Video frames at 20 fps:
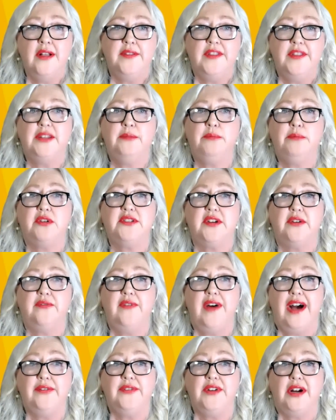The other books are
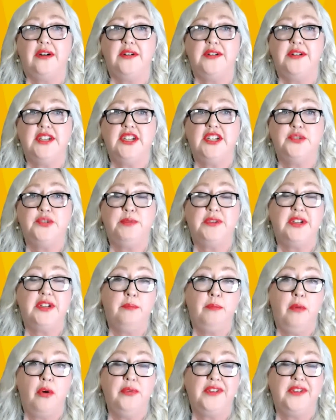$5 each, but they're
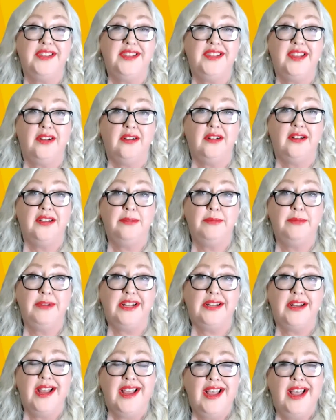both in Kindle
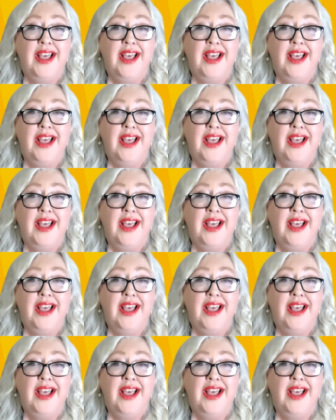Unlimited.